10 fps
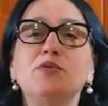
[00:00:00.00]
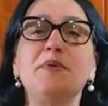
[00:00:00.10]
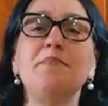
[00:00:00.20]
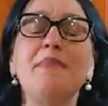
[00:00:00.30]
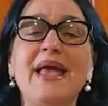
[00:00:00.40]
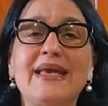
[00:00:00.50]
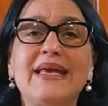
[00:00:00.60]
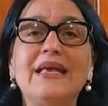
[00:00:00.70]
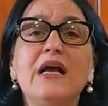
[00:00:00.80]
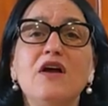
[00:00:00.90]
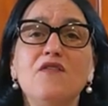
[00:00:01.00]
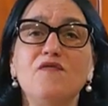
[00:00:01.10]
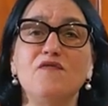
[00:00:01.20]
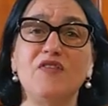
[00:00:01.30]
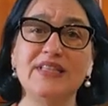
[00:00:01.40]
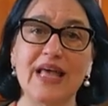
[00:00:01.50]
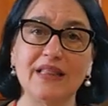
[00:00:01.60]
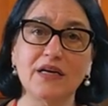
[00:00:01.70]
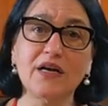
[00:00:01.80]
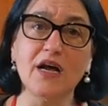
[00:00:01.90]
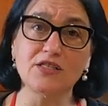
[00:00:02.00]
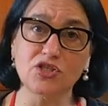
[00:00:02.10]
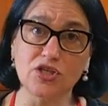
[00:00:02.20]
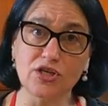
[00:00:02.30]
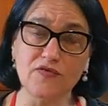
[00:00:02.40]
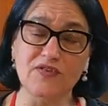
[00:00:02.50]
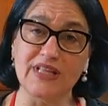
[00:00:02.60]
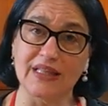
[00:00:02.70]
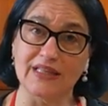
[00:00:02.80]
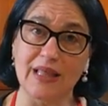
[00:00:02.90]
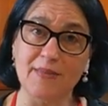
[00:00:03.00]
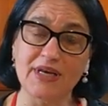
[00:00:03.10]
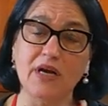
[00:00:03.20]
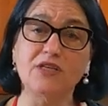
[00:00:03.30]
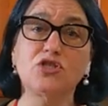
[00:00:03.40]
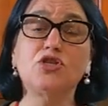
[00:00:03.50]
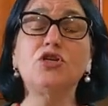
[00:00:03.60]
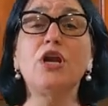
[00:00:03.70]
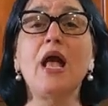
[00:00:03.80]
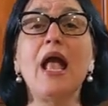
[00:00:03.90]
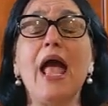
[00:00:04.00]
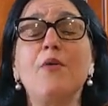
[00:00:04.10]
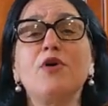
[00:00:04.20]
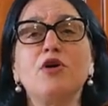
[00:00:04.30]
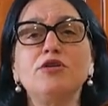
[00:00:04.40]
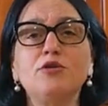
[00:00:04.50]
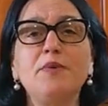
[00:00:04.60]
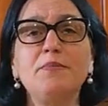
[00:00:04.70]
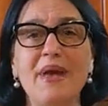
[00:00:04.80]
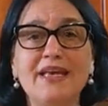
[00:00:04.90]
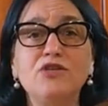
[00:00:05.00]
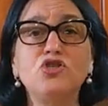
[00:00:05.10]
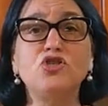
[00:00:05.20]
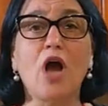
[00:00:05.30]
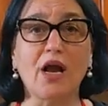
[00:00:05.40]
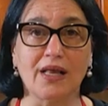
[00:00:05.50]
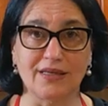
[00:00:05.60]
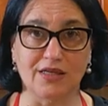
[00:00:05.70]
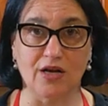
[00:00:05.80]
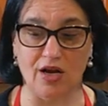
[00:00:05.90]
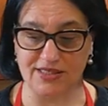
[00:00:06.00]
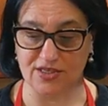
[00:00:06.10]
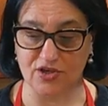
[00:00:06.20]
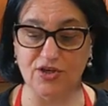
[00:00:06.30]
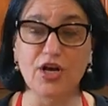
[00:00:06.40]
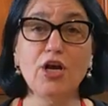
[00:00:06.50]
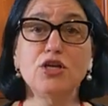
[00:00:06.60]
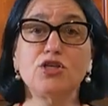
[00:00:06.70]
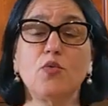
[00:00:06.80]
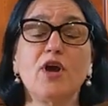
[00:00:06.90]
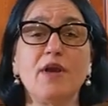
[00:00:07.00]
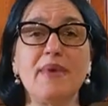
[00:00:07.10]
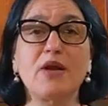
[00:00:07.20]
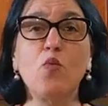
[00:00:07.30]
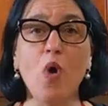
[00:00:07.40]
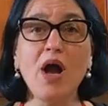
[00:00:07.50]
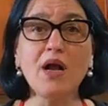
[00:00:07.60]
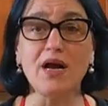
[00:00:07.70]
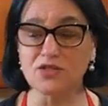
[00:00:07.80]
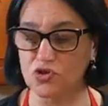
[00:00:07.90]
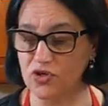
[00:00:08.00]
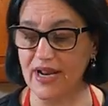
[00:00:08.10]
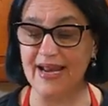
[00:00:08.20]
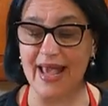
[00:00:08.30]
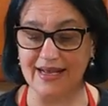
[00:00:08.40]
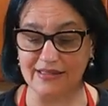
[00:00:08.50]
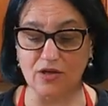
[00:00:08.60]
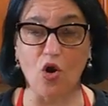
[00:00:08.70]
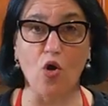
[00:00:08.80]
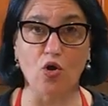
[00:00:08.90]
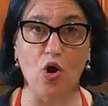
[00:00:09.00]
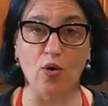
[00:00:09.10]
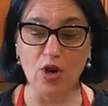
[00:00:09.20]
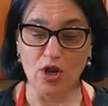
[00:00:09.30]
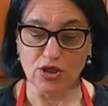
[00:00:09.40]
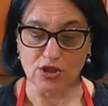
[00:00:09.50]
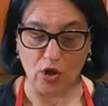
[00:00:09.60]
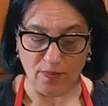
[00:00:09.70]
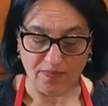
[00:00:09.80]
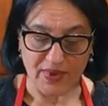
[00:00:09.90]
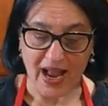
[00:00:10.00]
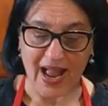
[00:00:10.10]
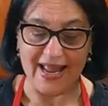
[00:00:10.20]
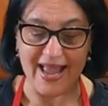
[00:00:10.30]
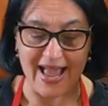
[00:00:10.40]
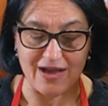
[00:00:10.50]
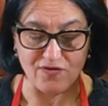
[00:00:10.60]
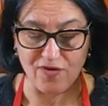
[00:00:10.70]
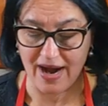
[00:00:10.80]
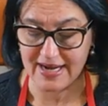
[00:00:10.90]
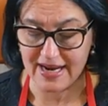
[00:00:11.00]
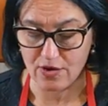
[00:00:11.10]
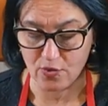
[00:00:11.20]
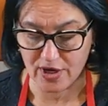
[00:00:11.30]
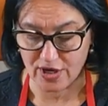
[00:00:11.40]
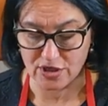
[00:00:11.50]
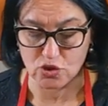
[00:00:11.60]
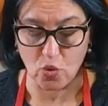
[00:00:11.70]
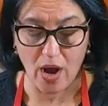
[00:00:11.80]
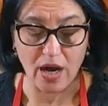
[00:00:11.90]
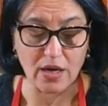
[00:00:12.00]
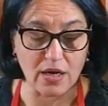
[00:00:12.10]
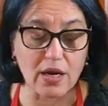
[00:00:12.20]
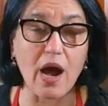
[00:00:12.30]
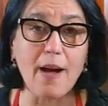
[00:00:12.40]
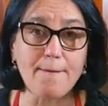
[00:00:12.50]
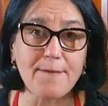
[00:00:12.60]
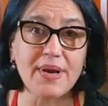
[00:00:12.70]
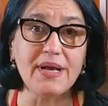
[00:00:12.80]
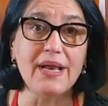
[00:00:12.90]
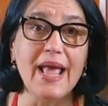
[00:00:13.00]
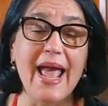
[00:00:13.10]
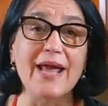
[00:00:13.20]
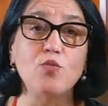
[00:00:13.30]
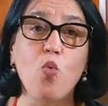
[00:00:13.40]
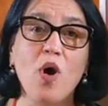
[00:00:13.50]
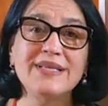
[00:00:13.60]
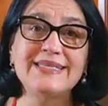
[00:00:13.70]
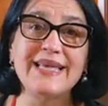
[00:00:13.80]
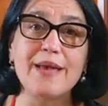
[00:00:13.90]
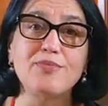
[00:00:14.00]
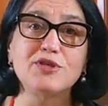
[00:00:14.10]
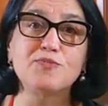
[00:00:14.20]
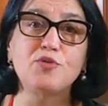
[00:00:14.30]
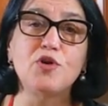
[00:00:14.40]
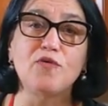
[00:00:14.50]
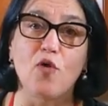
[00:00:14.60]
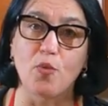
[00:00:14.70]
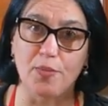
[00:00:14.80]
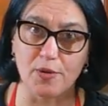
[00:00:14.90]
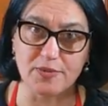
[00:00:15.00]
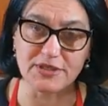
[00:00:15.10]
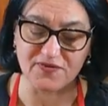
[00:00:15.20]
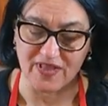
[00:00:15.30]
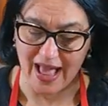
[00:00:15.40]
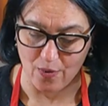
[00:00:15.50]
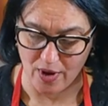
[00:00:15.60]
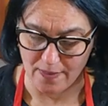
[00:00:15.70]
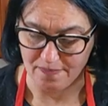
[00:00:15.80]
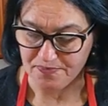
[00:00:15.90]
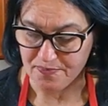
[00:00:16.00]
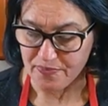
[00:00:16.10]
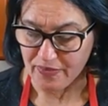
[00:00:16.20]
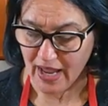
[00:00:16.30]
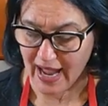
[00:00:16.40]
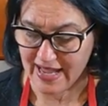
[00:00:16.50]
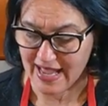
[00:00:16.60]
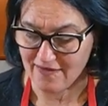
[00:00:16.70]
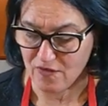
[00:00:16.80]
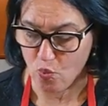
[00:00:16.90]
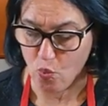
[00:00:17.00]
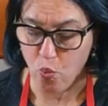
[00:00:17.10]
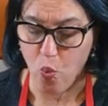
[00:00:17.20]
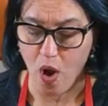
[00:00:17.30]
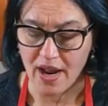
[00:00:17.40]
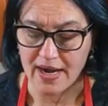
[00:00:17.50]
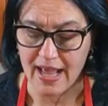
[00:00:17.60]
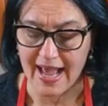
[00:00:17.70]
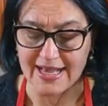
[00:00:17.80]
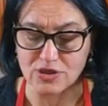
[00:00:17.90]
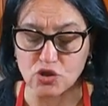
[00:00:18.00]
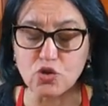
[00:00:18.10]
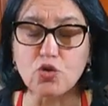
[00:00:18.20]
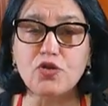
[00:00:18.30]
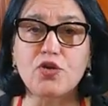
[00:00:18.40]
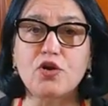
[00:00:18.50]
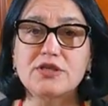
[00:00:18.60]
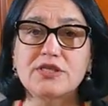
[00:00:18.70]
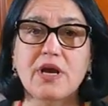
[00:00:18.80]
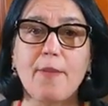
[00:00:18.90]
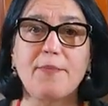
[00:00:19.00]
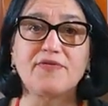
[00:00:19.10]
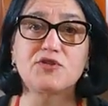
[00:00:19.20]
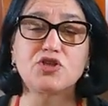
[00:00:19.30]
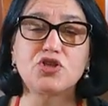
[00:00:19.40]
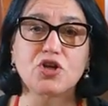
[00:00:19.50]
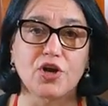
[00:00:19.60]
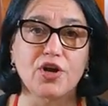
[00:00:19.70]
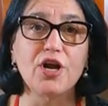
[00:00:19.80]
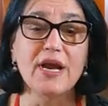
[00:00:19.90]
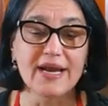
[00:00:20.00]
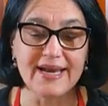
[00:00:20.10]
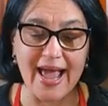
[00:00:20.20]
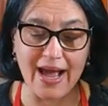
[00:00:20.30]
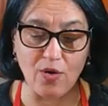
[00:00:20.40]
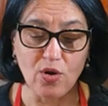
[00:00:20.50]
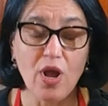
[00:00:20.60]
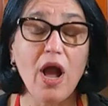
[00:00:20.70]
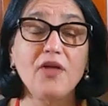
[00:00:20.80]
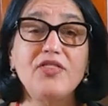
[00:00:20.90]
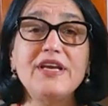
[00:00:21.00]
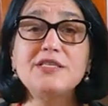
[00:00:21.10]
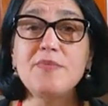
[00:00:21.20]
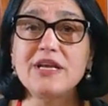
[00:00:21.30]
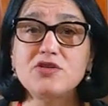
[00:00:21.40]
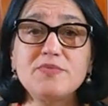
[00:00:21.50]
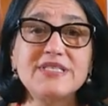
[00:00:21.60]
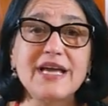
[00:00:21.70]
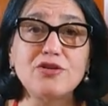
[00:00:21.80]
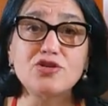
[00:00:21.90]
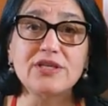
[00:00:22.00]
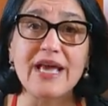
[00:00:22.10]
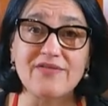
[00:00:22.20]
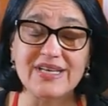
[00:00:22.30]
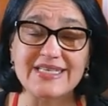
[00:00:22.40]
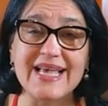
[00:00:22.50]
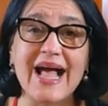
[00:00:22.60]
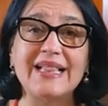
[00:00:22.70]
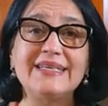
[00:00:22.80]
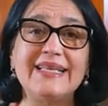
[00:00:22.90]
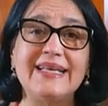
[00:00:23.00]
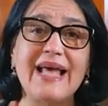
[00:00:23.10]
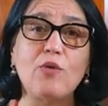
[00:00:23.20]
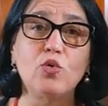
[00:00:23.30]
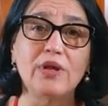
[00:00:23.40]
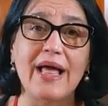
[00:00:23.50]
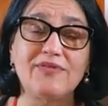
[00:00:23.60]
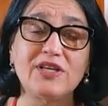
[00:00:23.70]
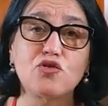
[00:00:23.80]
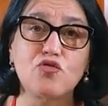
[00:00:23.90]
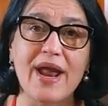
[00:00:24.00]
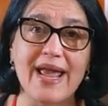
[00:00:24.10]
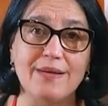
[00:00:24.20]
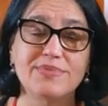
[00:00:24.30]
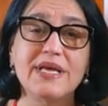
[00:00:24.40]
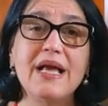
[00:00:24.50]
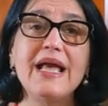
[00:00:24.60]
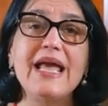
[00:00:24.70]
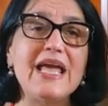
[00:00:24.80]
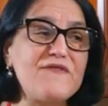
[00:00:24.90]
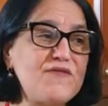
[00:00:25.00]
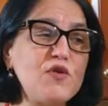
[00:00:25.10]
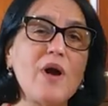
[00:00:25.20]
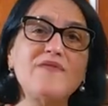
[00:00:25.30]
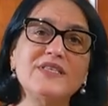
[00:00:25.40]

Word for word: to be making vanilla custard, vanilla lemon custard, and we're going to be making chocolate custard. So we're gonna make one custard and add the cocoa. So I have right here, we're gonna do a cup and one tablespoon of all-purpose flour. I have one and two-thirds cup of sugar. Now, these measurements I usually have in Italian, and I will have the grams. If you have